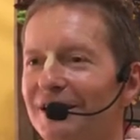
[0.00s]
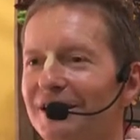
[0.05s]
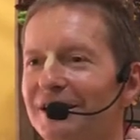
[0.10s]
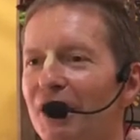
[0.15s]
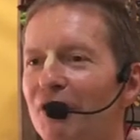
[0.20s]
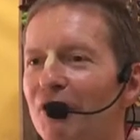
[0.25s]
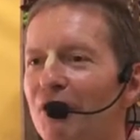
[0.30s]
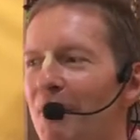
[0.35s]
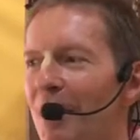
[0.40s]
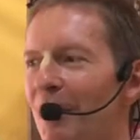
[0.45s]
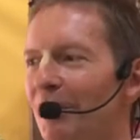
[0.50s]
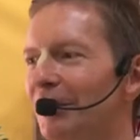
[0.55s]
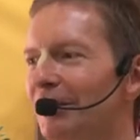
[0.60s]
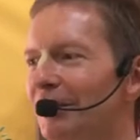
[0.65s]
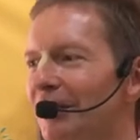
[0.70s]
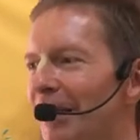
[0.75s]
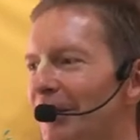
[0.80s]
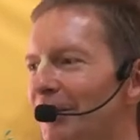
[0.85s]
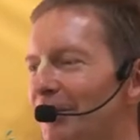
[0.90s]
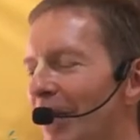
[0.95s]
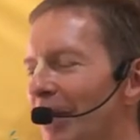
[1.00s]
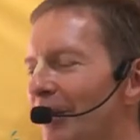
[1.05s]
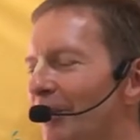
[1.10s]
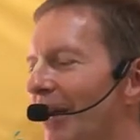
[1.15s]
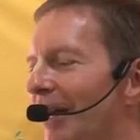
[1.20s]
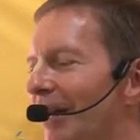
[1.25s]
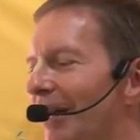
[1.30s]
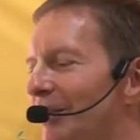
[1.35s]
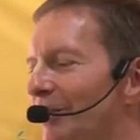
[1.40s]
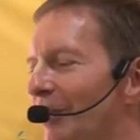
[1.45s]
They remembered that when
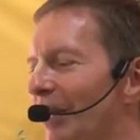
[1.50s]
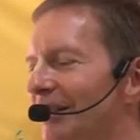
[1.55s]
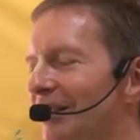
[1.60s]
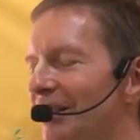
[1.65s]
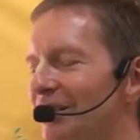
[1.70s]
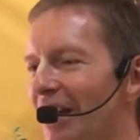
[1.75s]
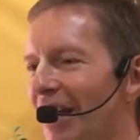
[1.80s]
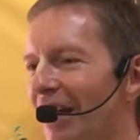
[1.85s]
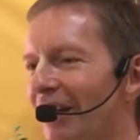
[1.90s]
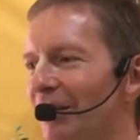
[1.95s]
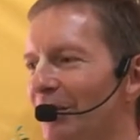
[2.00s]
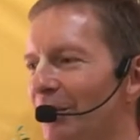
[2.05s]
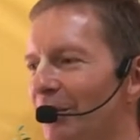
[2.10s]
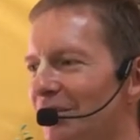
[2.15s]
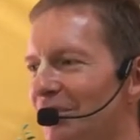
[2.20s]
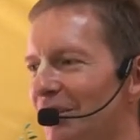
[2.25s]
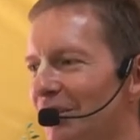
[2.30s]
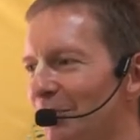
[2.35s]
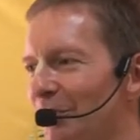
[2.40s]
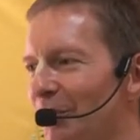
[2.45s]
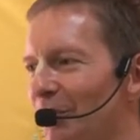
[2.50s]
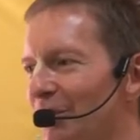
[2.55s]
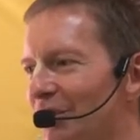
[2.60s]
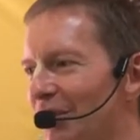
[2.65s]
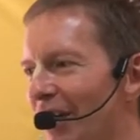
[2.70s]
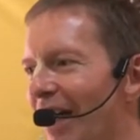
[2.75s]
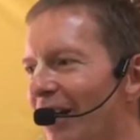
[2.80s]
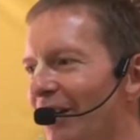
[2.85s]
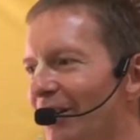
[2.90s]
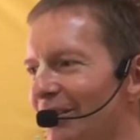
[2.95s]
Advaita Charya was a small
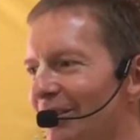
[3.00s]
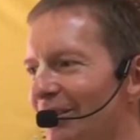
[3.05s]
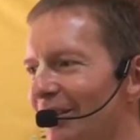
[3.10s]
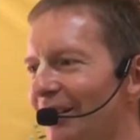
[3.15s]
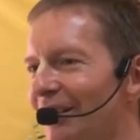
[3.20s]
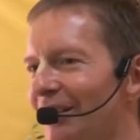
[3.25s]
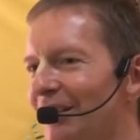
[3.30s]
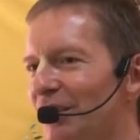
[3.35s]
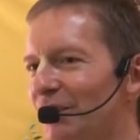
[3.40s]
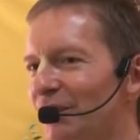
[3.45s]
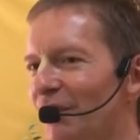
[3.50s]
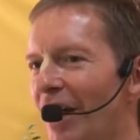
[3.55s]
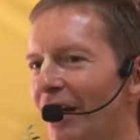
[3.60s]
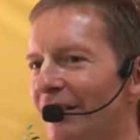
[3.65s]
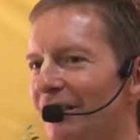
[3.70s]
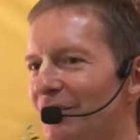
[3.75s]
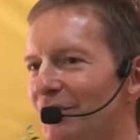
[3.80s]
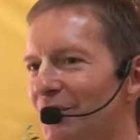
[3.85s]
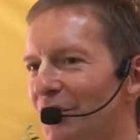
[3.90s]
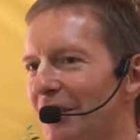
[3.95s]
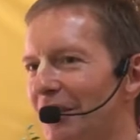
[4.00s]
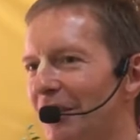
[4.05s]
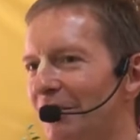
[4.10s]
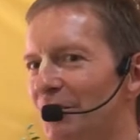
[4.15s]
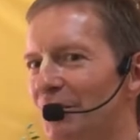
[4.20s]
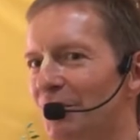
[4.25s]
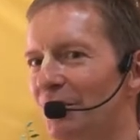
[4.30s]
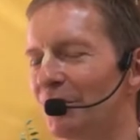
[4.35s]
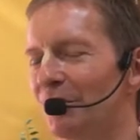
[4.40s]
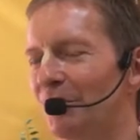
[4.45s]
child, his father took him
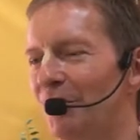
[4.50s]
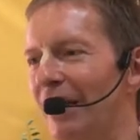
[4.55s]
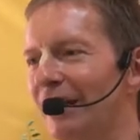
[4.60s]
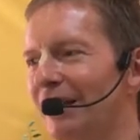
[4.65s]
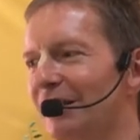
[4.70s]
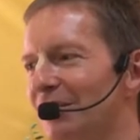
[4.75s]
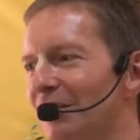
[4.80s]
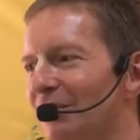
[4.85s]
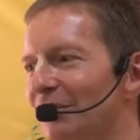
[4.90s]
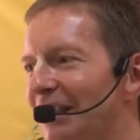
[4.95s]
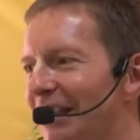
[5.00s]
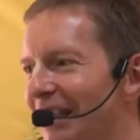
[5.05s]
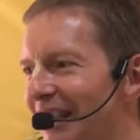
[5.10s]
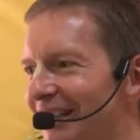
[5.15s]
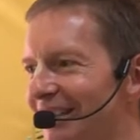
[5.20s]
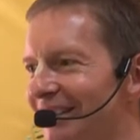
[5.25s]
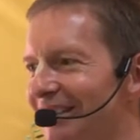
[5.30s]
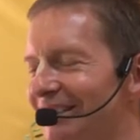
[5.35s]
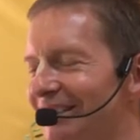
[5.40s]
to the palace of a king